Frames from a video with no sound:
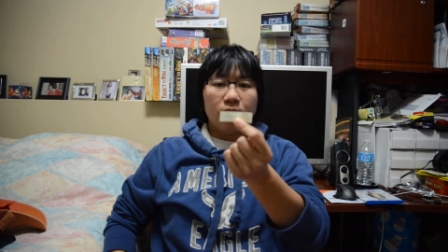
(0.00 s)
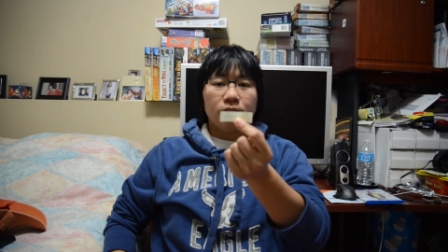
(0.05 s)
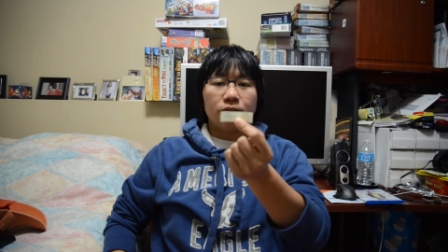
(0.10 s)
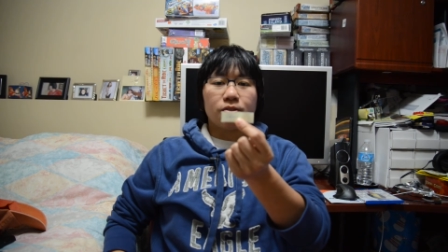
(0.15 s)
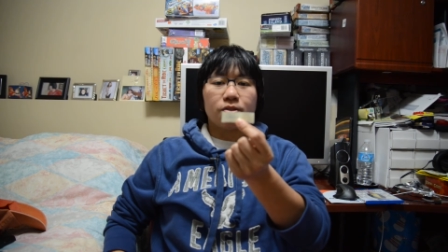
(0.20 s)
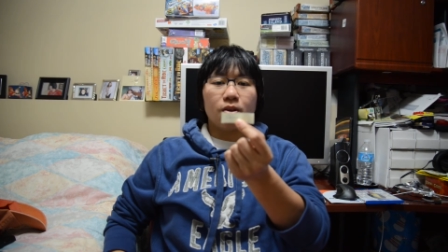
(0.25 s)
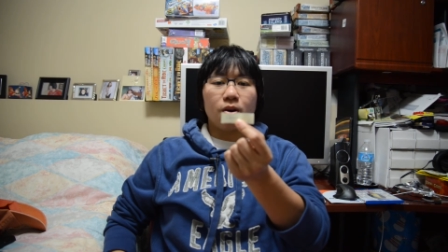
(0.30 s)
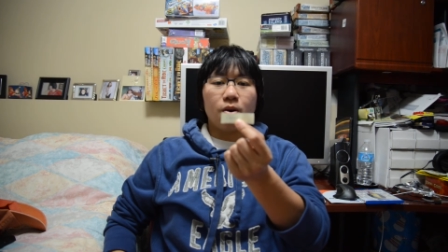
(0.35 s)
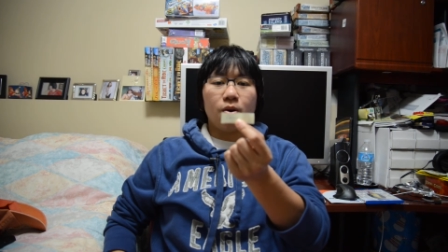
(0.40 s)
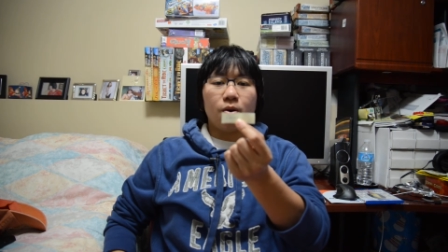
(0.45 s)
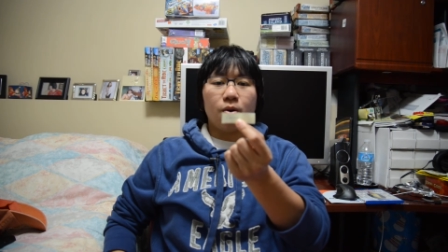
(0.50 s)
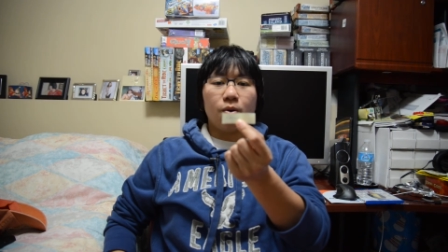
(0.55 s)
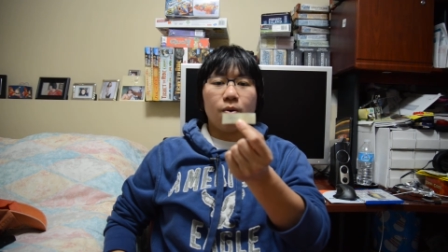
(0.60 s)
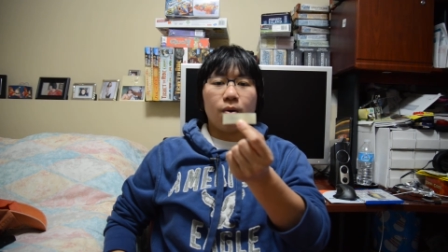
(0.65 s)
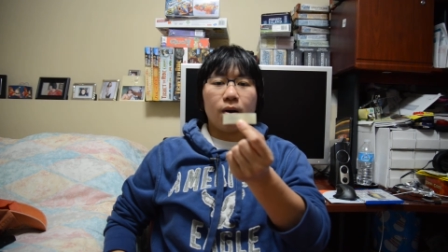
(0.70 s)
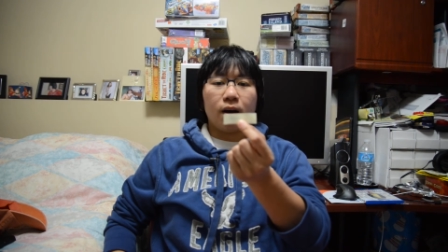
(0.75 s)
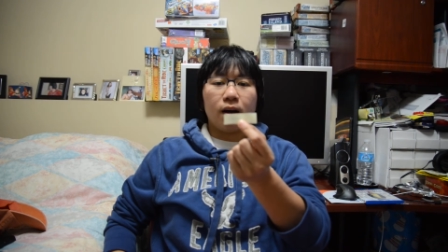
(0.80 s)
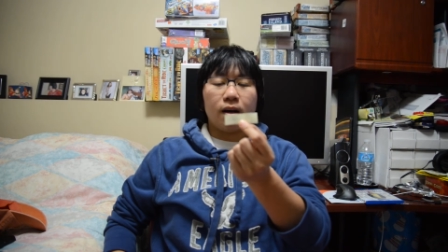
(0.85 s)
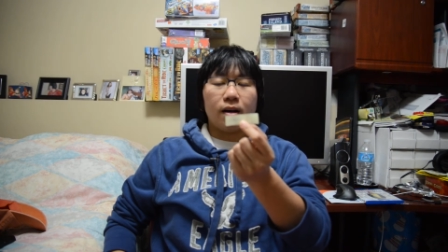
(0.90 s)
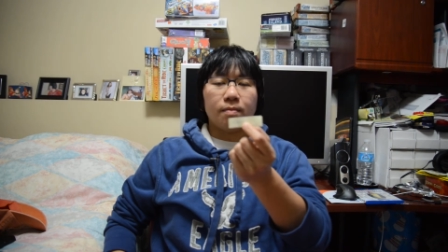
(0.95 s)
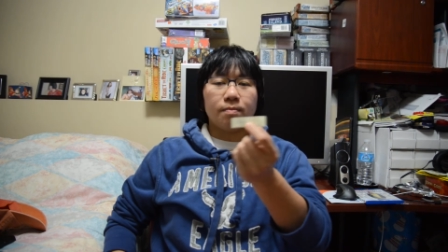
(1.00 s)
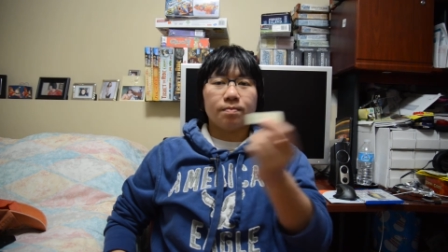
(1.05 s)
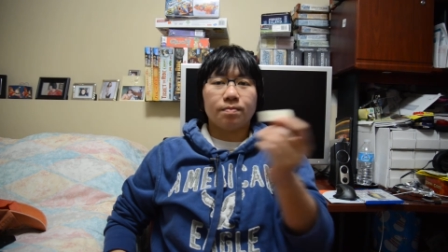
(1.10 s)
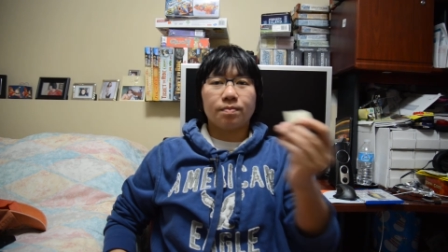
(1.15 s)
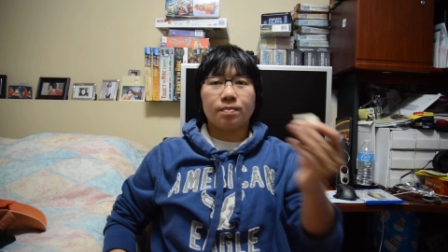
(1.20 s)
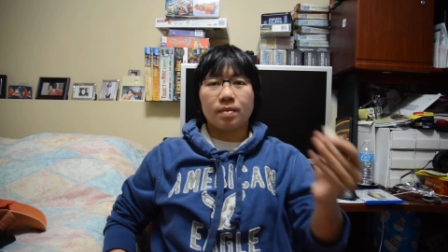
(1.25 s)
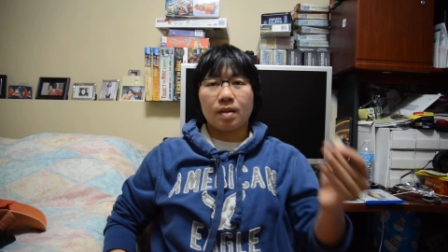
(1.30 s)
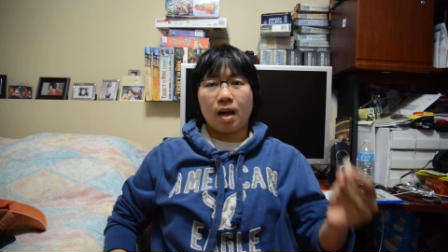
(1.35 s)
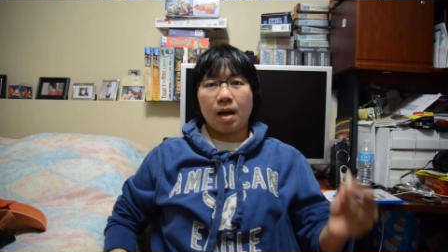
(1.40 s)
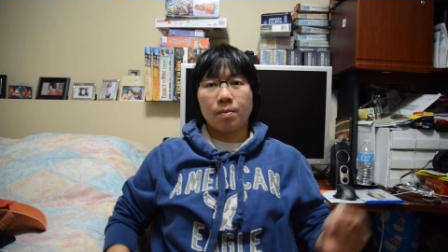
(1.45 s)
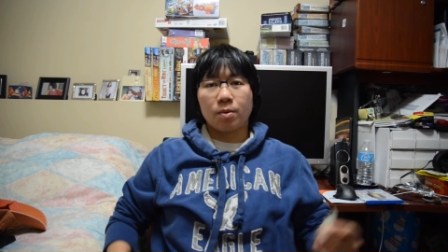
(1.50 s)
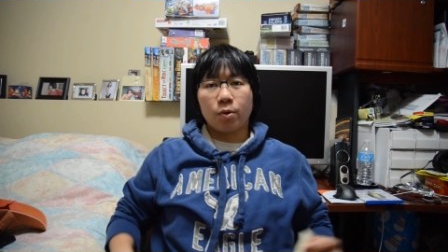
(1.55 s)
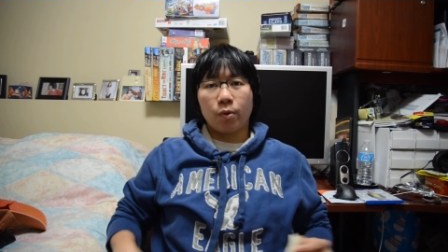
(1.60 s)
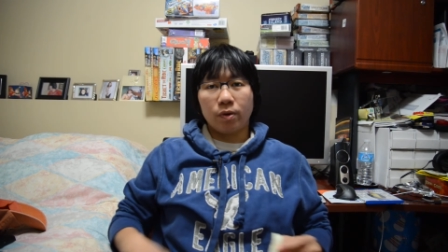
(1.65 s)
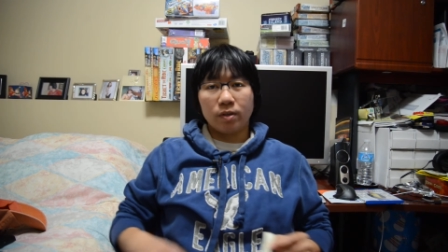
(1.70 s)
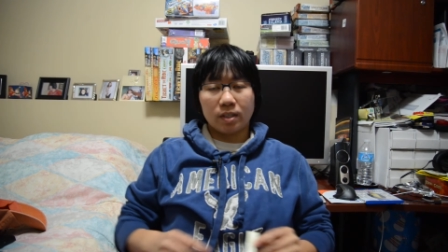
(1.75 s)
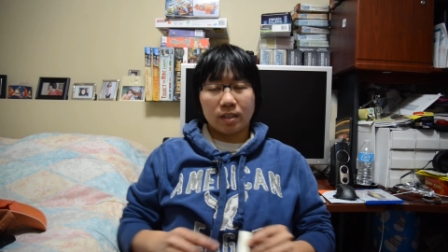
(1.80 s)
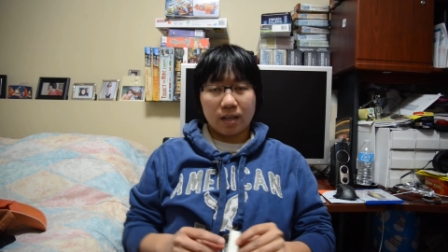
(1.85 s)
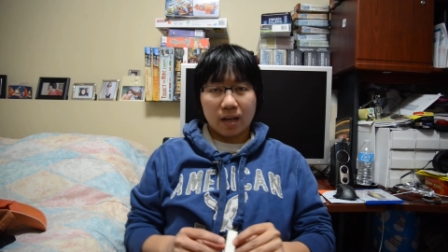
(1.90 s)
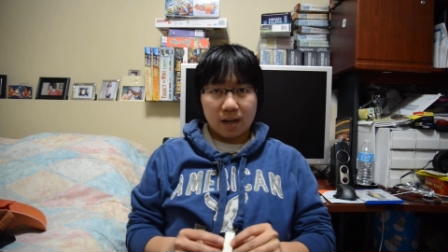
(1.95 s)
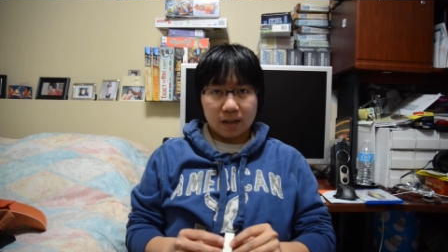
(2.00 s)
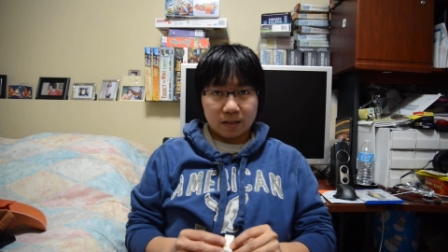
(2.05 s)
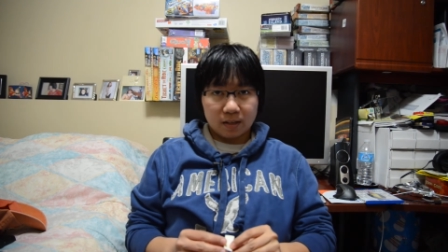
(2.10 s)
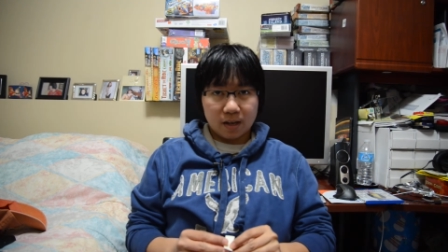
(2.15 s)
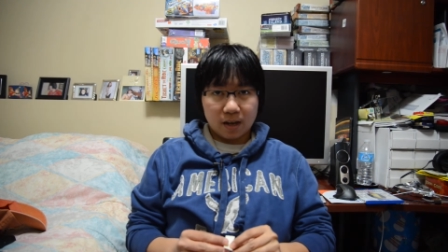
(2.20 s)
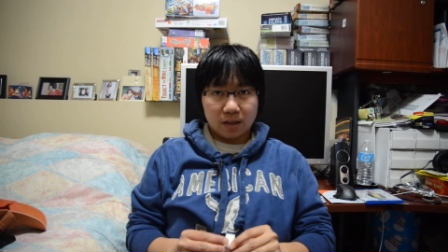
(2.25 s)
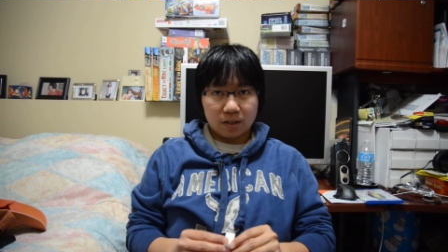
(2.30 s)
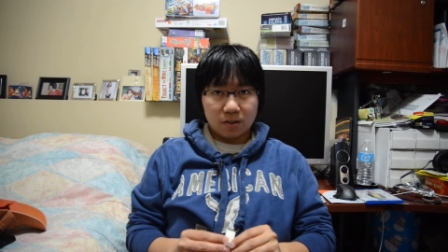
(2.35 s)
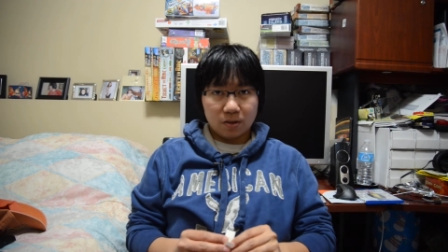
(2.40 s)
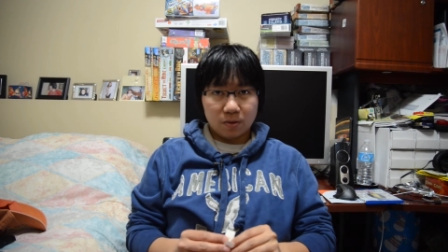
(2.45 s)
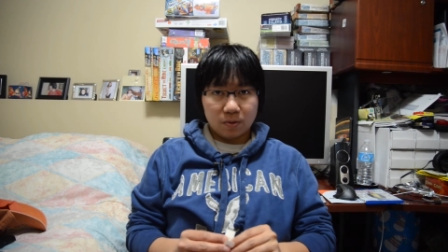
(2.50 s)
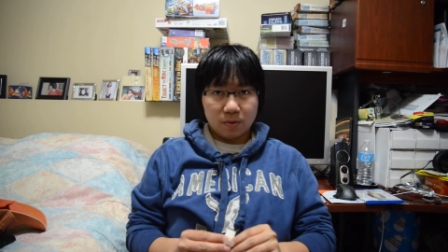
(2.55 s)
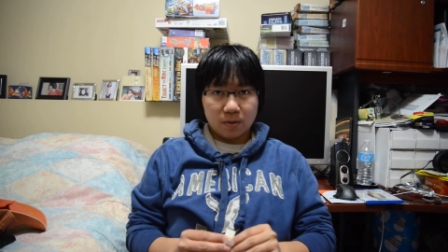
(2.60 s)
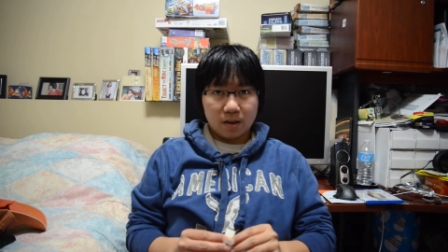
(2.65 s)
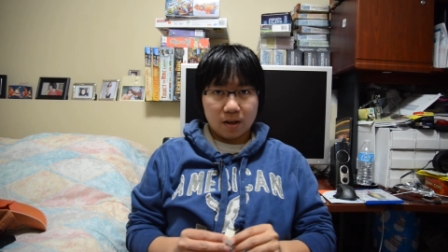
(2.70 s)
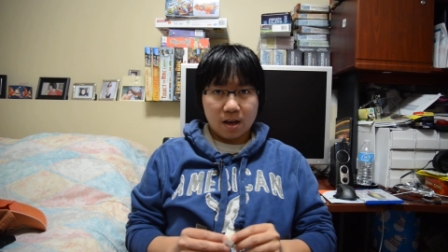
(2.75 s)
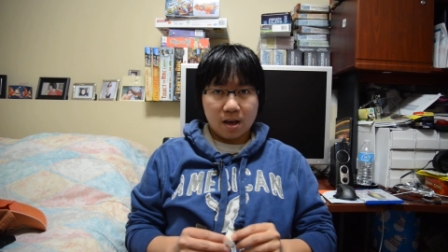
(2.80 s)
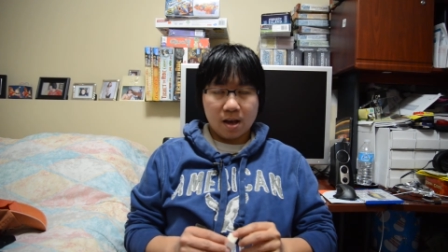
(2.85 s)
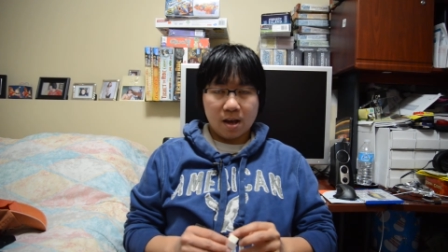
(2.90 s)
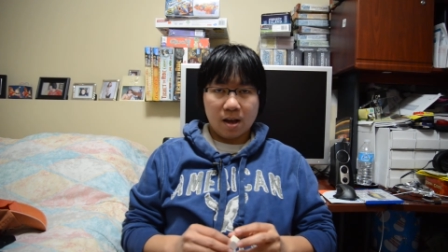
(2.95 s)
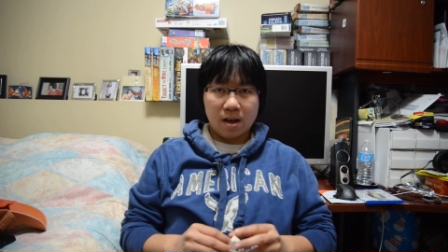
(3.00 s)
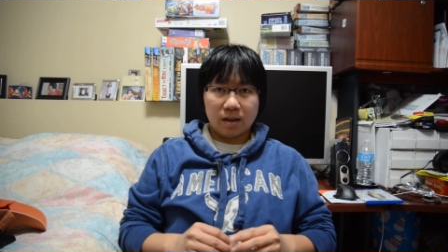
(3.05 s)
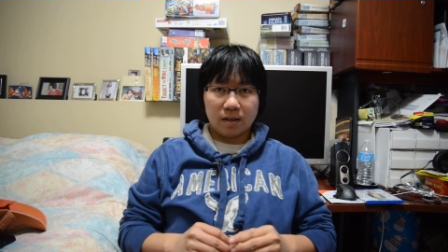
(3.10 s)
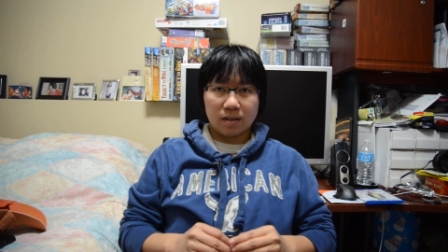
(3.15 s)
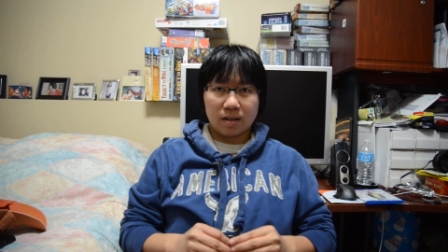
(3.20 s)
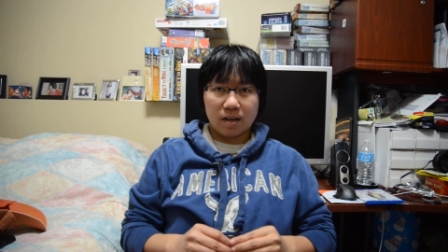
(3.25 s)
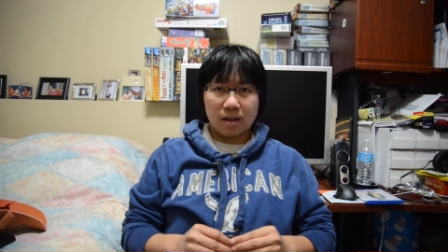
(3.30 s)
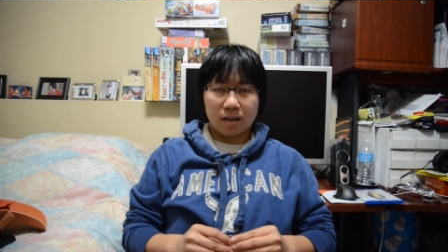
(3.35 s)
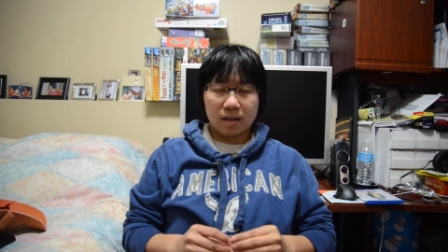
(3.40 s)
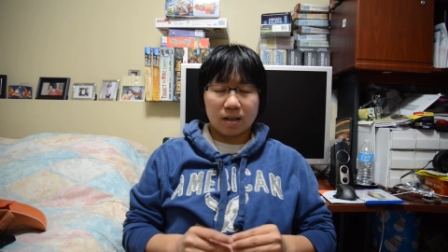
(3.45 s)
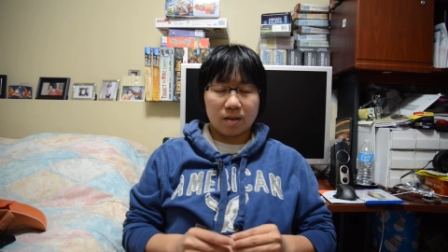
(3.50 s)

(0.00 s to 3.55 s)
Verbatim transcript: So um, I'm going to contact you and uh,